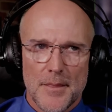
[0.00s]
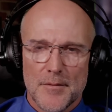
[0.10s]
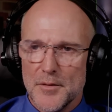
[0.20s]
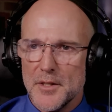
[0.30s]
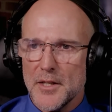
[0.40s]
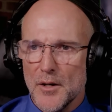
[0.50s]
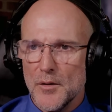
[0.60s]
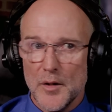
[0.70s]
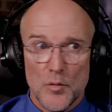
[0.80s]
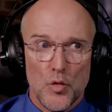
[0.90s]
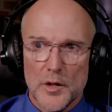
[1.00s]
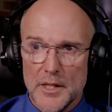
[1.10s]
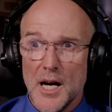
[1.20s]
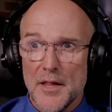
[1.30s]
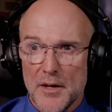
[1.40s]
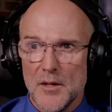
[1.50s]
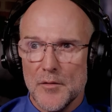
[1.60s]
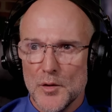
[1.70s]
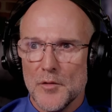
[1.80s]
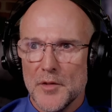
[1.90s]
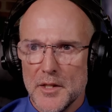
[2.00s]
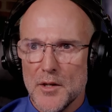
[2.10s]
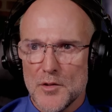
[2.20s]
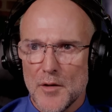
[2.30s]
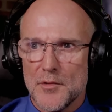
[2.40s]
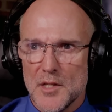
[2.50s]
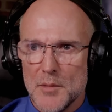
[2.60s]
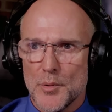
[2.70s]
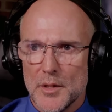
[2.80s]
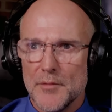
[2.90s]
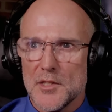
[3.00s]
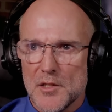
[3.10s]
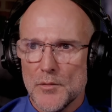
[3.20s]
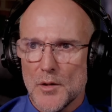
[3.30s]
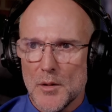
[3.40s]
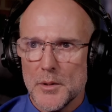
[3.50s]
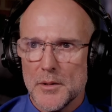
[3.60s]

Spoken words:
video or any other of your videos I've seen previously, Rob.